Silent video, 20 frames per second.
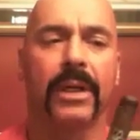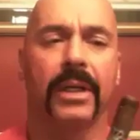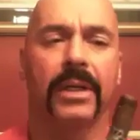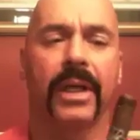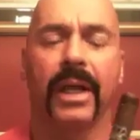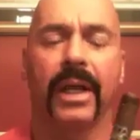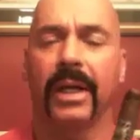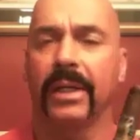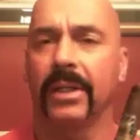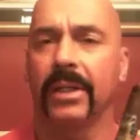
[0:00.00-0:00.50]

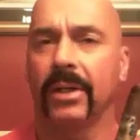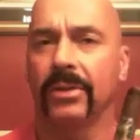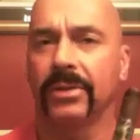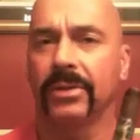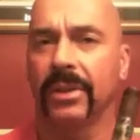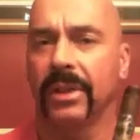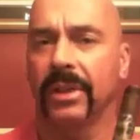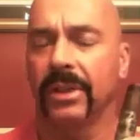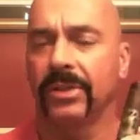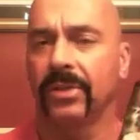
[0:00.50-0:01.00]
getting those
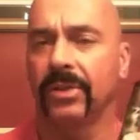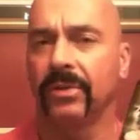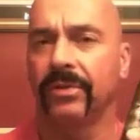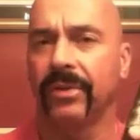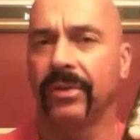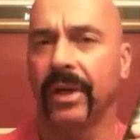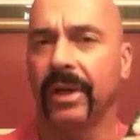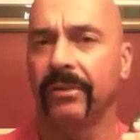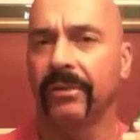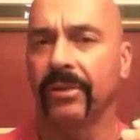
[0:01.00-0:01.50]
initial
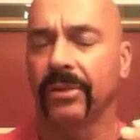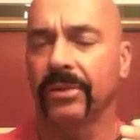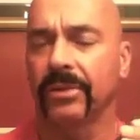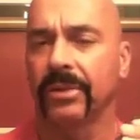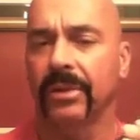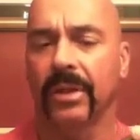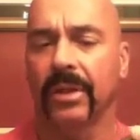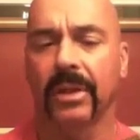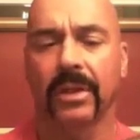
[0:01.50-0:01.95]
flavors.